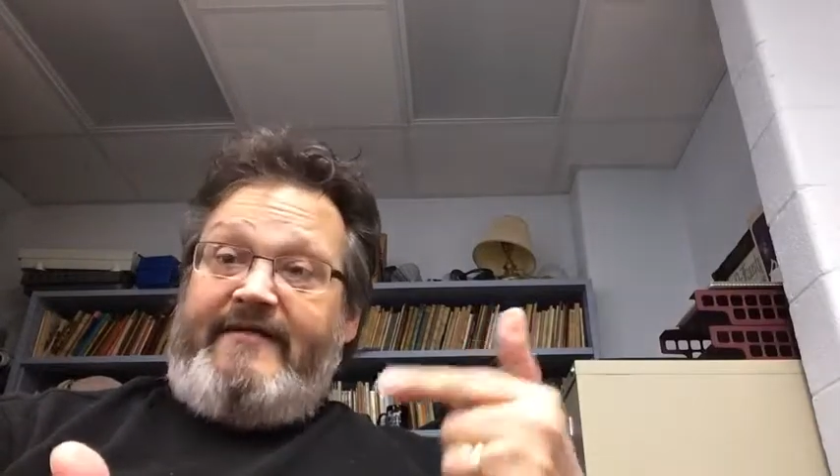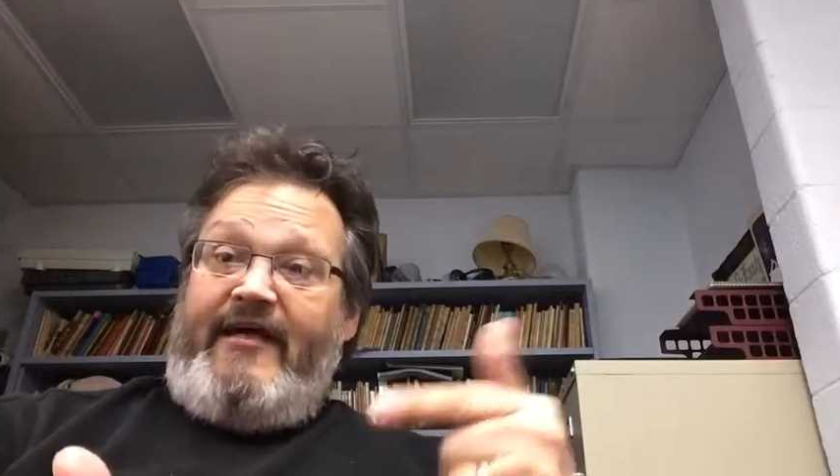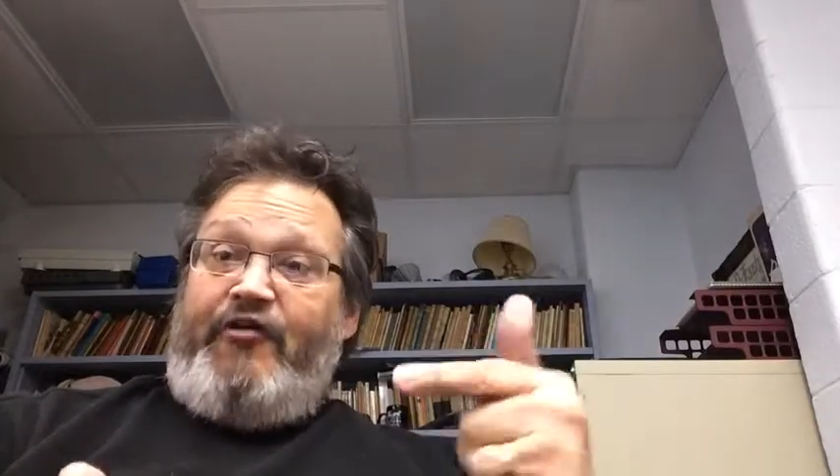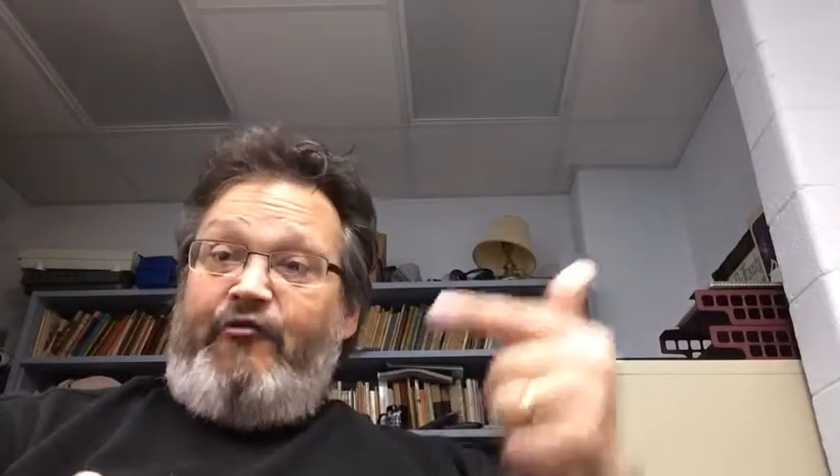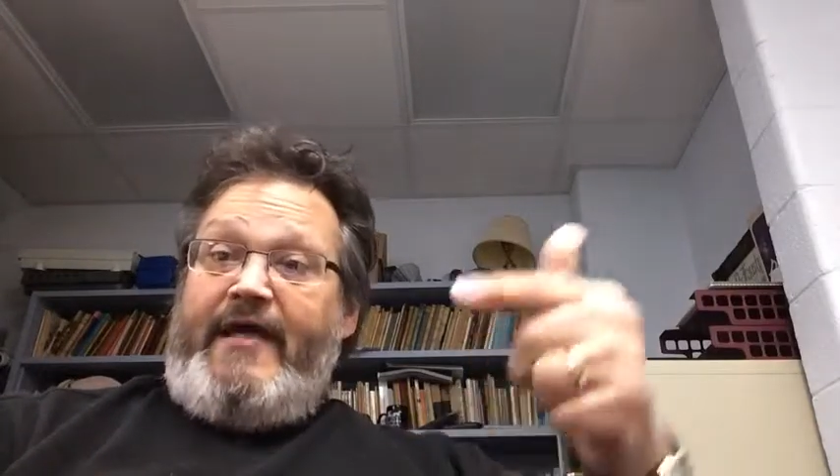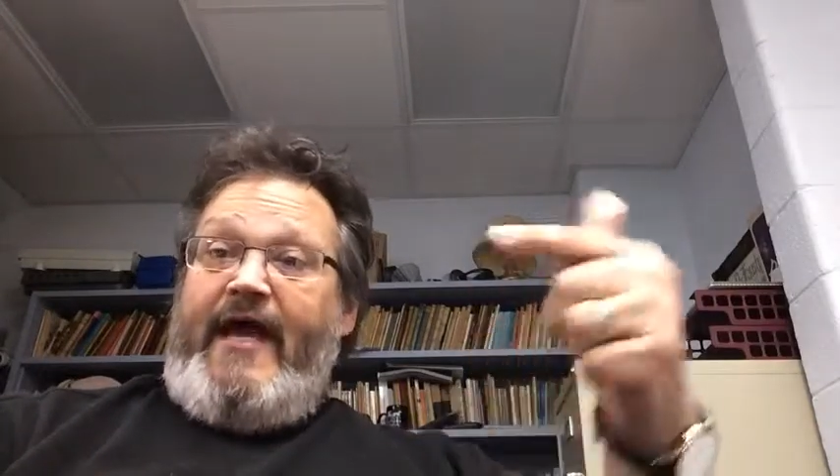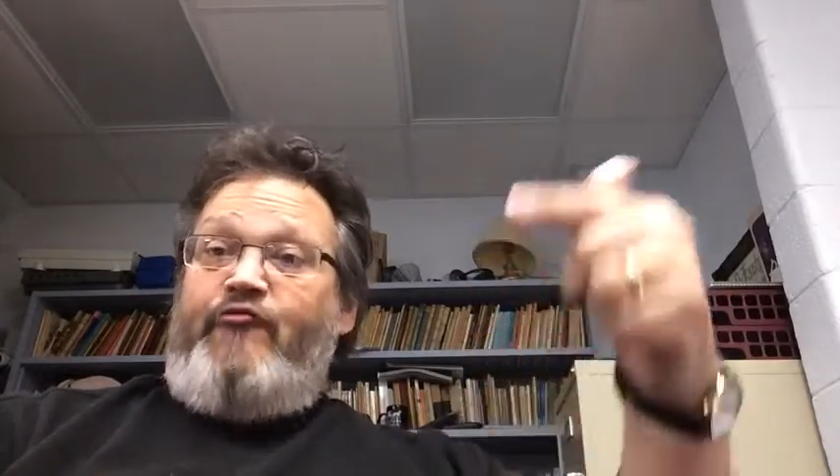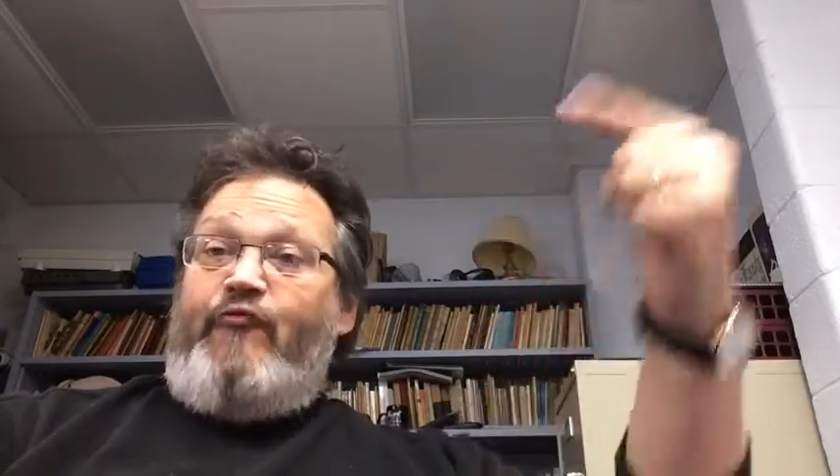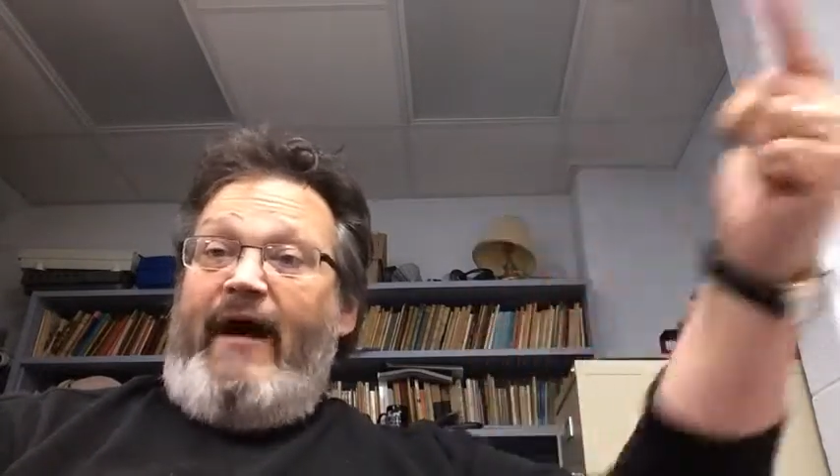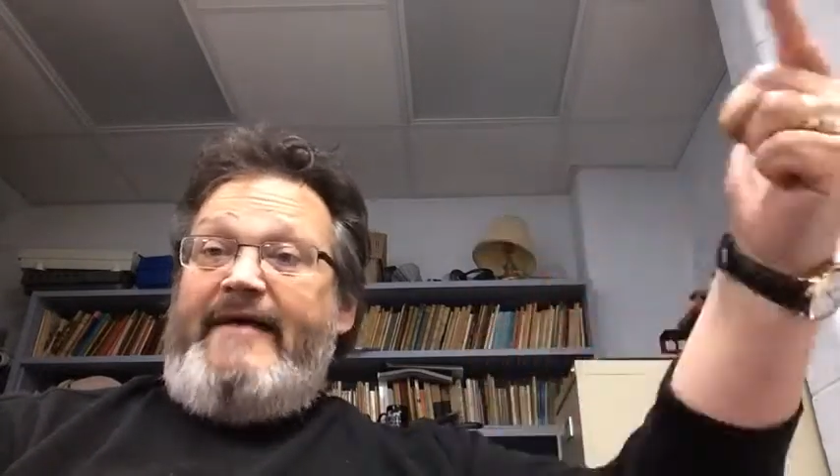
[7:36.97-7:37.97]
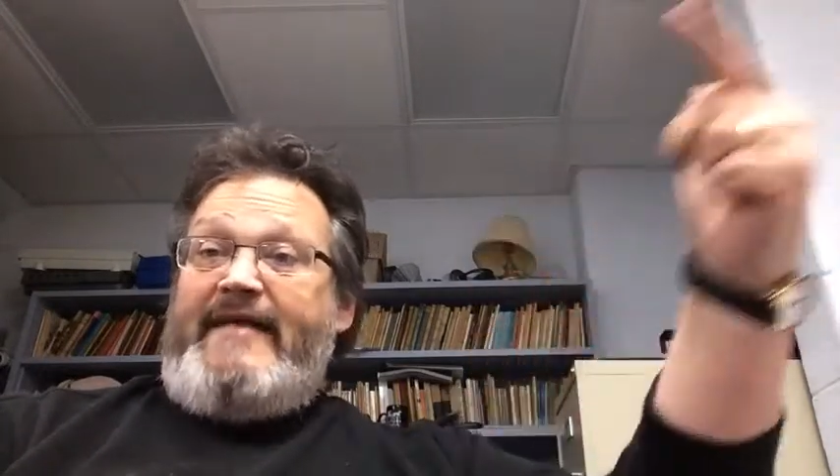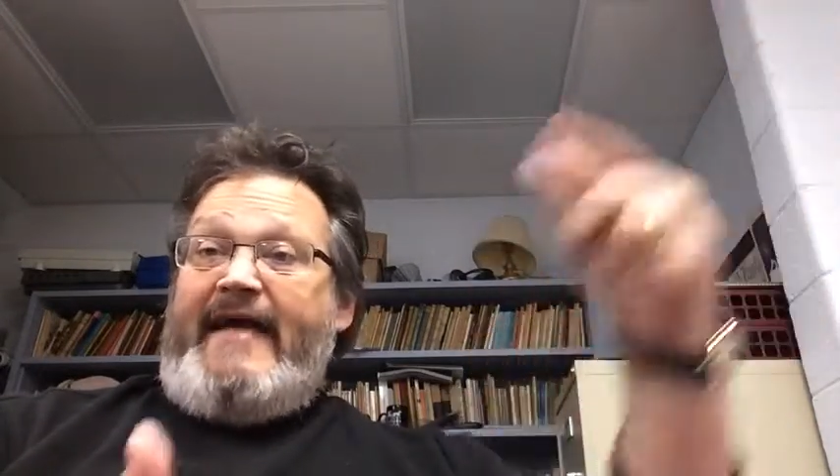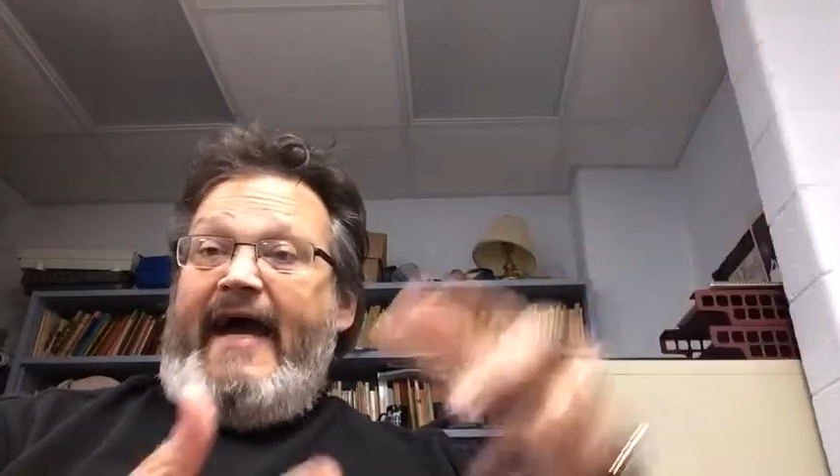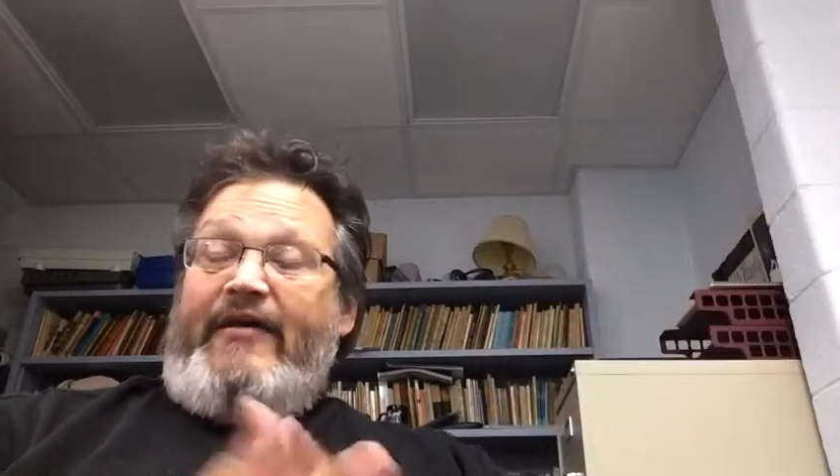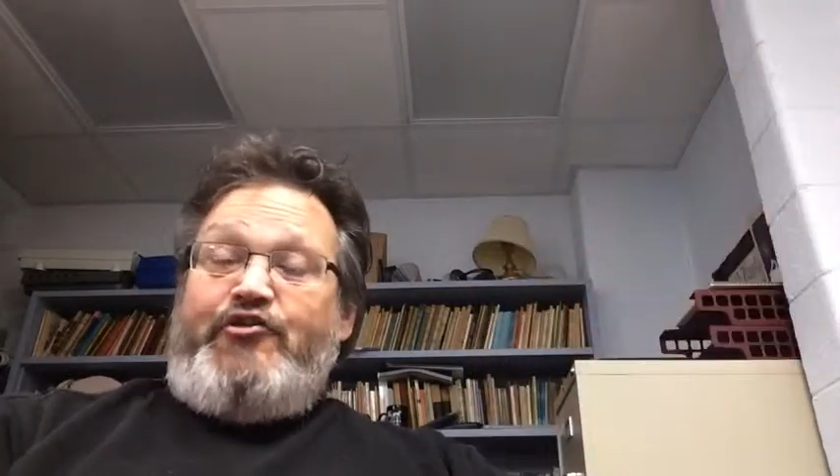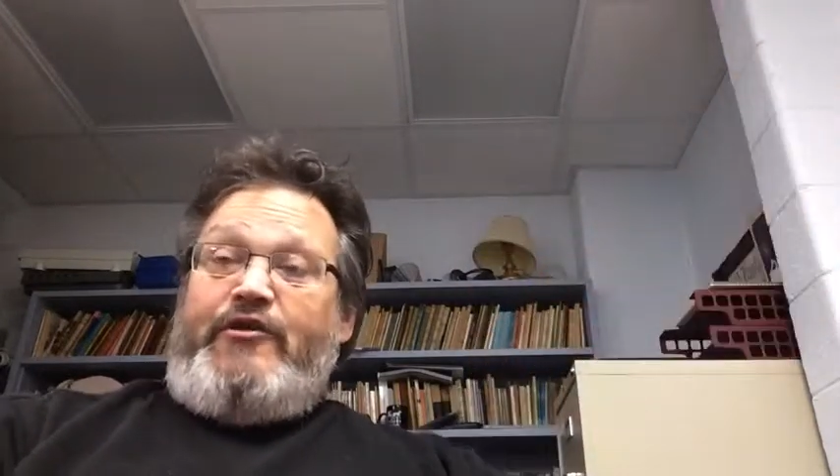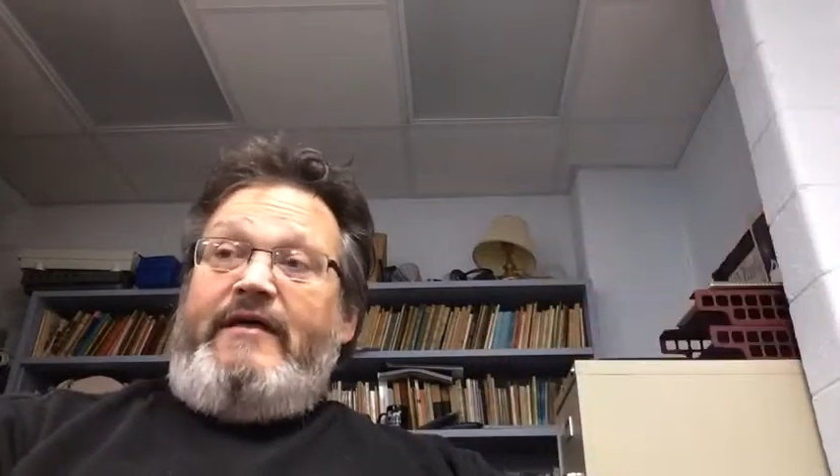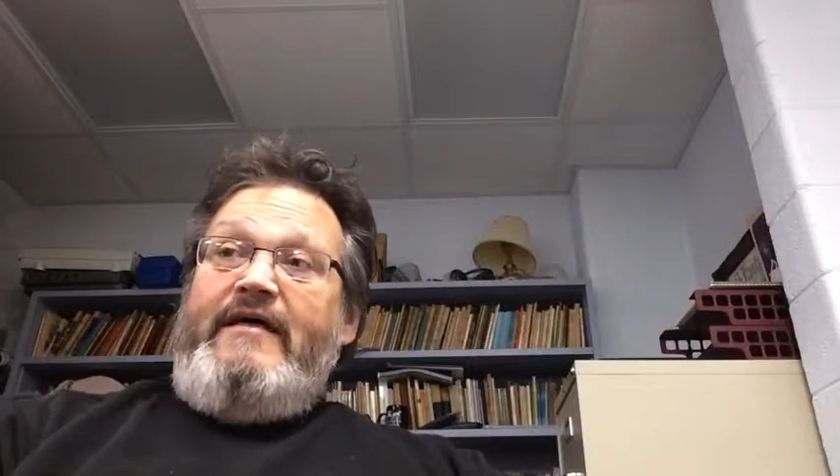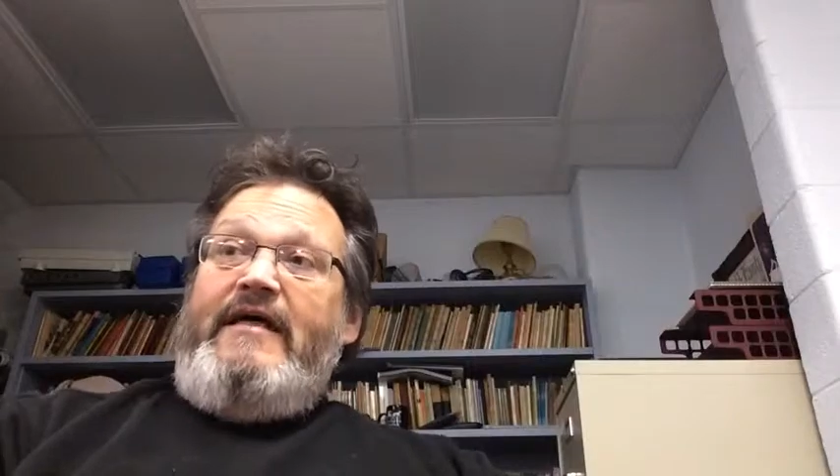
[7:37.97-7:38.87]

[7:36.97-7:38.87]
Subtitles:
that create rising action